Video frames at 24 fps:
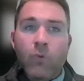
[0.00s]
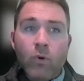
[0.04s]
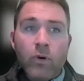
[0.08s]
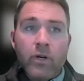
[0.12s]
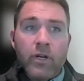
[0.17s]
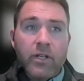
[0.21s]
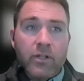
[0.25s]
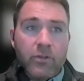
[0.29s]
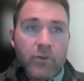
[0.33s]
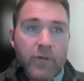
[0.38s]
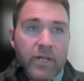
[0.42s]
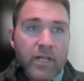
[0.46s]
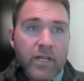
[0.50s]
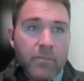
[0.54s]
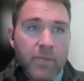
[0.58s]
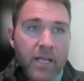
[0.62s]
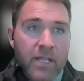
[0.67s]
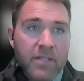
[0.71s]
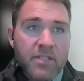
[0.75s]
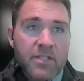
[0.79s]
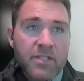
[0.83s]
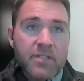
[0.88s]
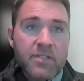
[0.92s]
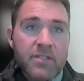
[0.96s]
for an
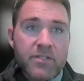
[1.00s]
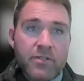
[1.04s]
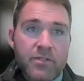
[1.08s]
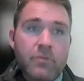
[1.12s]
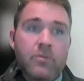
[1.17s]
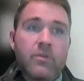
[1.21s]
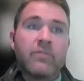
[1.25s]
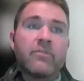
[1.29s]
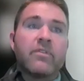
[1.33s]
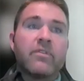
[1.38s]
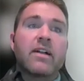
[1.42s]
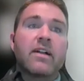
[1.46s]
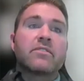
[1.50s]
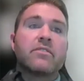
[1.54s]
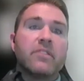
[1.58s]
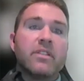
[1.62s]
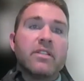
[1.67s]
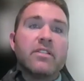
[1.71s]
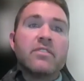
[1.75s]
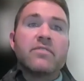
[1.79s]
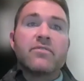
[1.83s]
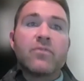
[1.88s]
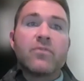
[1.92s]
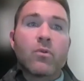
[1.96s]
ingredient basis to affect
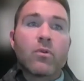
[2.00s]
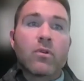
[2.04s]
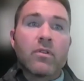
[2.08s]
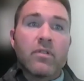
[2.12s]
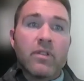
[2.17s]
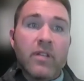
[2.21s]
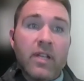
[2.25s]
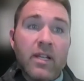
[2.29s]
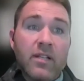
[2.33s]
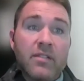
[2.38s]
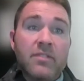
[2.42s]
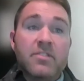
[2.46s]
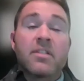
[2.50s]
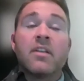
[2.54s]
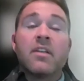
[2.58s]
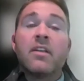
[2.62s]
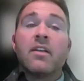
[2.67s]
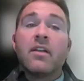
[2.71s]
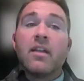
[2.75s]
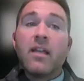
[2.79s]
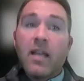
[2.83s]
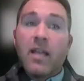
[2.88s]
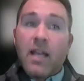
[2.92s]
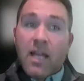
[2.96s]
these four things,
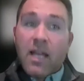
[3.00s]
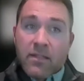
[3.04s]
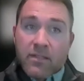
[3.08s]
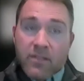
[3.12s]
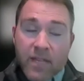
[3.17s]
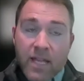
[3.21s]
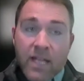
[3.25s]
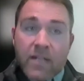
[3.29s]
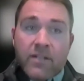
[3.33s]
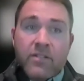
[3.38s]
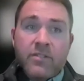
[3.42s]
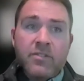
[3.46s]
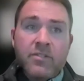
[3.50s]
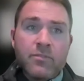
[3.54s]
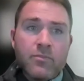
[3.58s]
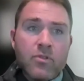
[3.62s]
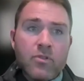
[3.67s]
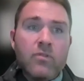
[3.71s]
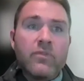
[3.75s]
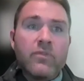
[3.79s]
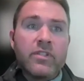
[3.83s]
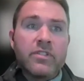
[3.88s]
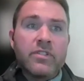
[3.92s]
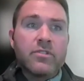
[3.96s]
and then to
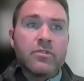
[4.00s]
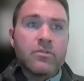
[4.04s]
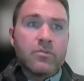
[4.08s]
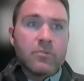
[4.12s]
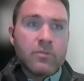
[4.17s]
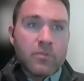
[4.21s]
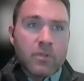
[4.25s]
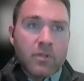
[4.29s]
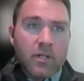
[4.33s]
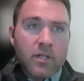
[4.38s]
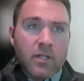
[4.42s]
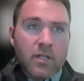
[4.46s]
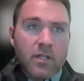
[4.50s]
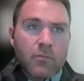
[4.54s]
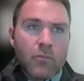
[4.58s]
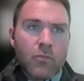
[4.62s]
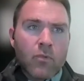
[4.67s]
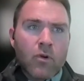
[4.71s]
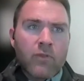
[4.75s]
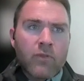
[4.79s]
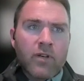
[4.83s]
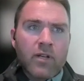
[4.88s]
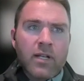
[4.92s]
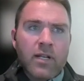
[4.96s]
move into
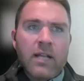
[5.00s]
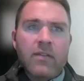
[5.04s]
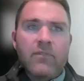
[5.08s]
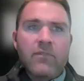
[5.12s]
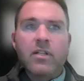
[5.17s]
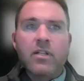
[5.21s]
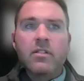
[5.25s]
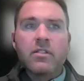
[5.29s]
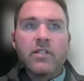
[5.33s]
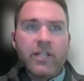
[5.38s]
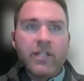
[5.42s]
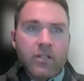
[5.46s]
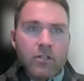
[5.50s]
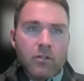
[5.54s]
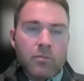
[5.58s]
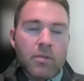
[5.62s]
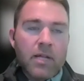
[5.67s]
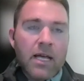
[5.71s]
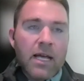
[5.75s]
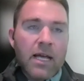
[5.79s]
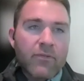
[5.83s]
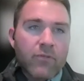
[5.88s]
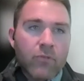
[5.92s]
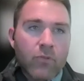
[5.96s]
more of a kind of a clinical
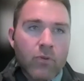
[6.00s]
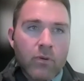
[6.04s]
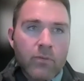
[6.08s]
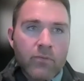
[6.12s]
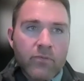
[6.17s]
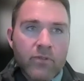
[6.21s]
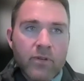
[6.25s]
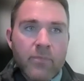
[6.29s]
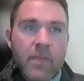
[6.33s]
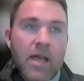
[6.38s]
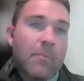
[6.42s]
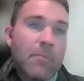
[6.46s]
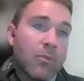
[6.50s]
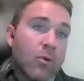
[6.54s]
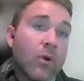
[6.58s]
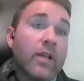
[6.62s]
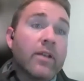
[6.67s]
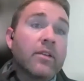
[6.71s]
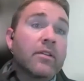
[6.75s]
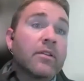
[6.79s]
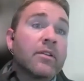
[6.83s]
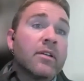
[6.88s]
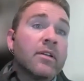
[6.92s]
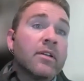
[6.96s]
platform from that
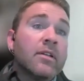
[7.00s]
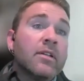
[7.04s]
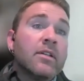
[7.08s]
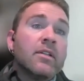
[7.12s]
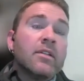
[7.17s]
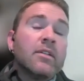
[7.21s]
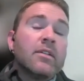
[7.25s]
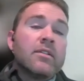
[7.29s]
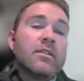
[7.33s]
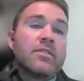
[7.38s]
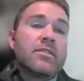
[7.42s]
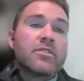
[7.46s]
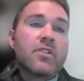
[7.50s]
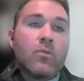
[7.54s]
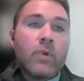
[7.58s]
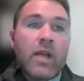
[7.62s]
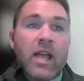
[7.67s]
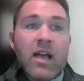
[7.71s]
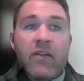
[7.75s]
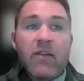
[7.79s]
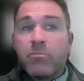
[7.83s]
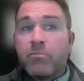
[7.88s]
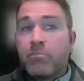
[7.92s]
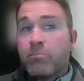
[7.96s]
point. So
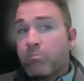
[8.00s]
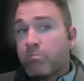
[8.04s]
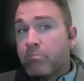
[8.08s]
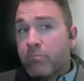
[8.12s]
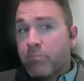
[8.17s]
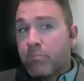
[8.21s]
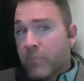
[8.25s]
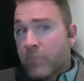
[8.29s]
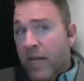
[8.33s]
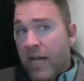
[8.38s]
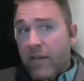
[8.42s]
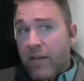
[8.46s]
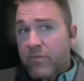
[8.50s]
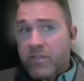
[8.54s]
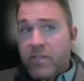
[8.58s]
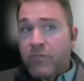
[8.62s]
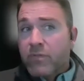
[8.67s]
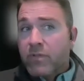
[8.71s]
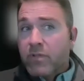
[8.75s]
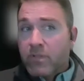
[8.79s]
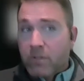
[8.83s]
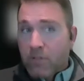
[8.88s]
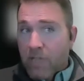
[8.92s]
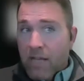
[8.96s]
we have kind of
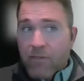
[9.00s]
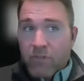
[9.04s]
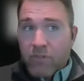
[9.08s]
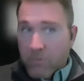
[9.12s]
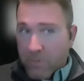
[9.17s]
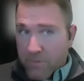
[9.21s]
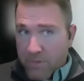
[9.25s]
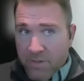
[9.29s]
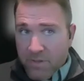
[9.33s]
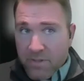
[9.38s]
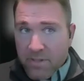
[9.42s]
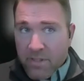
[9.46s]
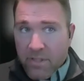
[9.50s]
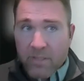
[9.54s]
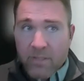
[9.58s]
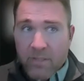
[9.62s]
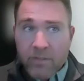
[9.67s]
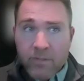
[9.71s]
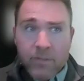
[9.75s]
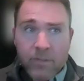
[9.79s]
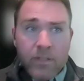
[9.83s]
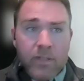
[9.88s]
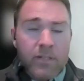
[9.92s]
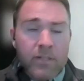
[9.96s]
different levels
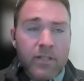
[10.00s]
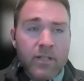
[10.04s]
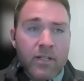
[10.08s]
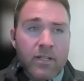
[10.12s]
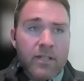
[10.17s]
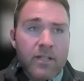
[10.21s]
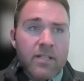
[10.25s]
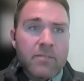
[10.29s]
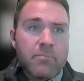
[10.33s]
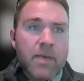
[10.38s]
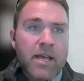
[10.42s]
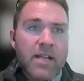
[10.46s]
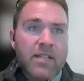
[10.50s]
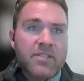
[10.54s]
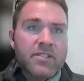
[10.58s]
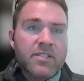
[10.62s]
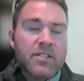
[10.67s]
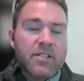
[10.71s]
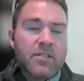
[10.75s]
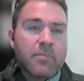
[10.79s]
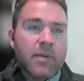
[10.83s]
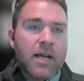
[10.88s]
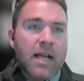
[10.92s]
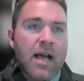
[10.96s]
in
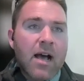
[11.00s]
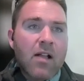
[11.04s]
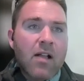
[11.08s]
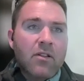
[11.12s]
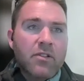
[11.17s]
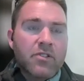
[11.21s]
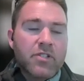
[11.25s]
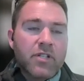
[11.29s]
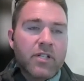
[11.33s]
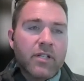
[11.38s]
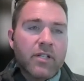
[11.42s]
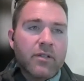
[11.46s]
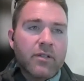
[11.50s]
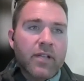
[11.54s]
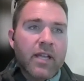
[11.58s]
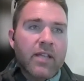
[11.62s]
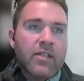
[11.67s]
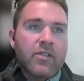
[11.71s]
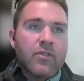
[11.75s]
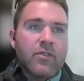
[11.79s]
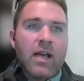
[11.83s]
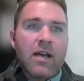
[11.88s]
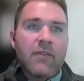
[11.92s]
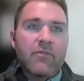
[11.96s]
medicine and biology.
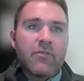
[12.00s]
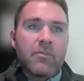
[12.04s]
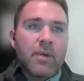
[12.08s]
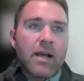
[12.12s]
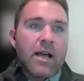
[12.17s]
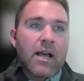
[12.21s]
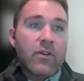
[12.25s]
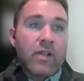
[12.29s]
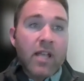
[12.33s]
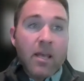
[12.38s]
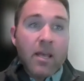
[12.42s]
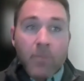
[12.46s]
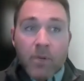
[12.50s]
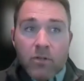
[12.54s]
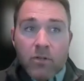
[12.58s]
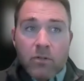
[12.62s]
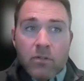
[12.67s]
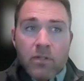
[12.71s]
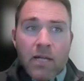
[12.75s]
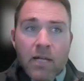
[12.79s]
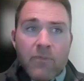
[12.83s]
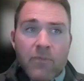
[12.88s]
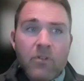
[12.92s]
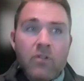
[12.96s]
Okay, you have the
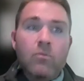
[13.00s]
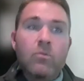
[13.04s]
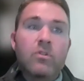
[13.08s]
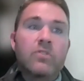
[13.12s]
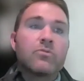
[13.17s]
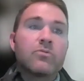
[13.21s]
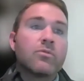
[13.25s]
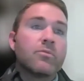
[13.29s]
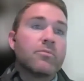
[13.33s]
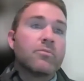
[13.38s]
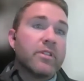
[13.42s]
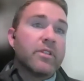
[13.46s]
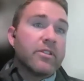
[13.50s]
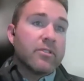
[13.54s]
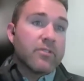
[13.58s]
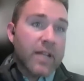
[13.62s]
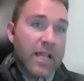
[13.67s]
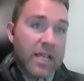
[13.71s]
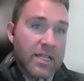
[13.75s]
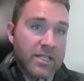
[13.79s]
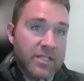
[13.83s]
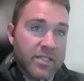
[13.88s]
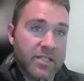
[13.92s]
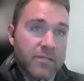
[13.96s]
biochemical level, which would be
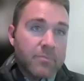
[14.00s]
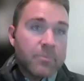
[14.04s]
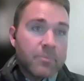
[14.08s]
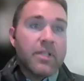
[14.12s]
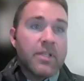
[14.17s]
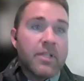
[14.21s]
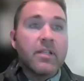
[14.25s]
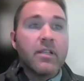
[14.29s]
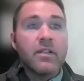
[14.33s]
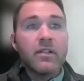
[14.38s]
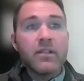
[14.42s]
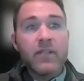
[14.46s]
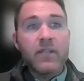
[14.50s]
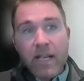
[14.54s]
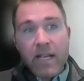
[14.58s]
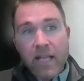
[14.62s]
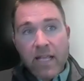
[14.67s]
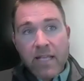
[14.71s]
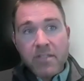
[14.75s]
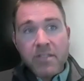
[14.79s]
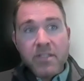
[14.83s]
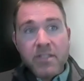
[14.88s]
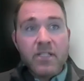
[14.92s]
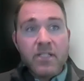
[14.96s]
your ATP and
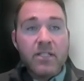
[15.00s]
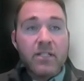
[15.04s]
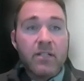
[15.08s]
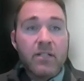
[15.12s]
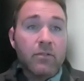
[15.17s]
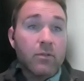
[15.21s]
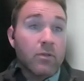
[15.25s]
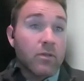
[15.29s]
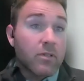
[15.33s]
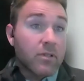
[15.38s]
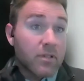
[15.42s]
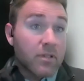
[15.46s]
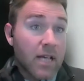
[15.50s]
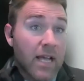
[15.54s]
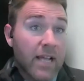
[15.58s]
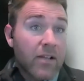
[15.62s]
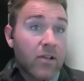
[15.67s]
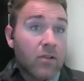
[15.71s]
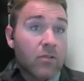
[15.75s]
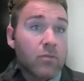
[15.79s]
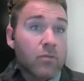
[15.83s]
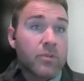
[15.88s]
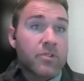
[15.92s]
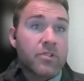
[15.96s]
NAD and
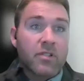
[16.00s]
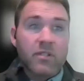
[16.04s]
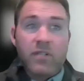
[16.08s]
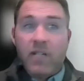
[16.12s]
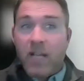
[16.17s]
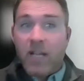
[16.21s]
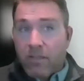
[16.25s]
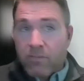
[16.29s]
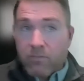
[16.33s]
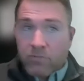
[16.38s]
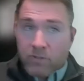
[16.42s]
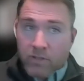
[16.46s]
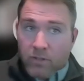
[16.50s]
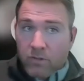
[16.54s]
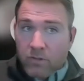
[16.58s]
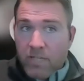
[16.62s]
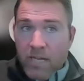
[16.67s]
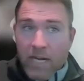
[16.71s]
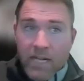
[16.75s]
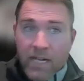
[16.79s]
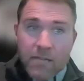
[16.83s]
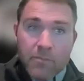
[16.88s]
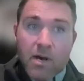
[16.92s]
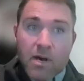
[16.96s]
glutathione, which are kind of little
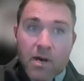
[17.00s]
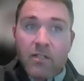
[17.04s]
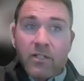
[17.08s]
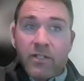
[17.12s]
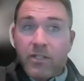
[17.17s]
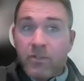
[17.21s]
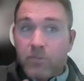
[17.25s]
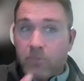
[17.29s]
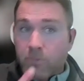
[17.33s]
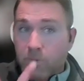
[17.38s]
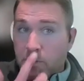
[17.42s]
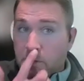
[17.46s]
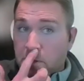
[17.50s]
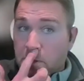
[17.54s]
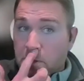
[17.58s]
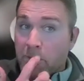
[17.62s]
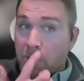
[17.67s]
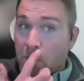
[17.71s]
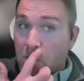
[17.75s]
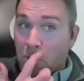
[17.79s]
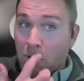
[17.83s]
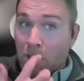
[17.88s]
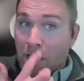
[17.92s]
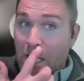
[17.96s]
tiny molecules,
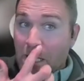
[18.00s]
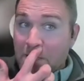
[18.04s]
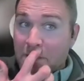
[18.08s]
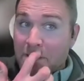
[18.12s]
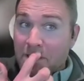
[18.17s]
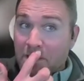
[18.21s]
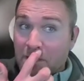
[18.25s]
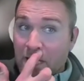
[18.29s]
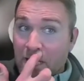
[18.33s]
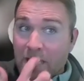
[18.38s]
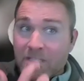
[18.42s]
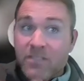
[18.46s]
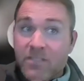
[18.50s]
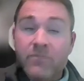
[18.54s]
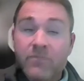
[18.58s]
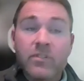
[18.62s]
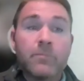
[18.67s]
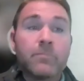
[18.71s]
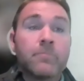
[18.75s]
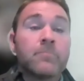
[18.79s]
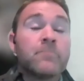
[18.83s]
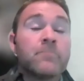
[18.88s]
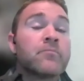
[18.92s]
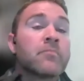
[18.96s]
and there are lots and lots of
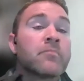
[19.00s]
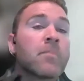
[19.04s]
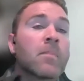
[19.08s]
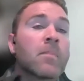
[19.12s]
them.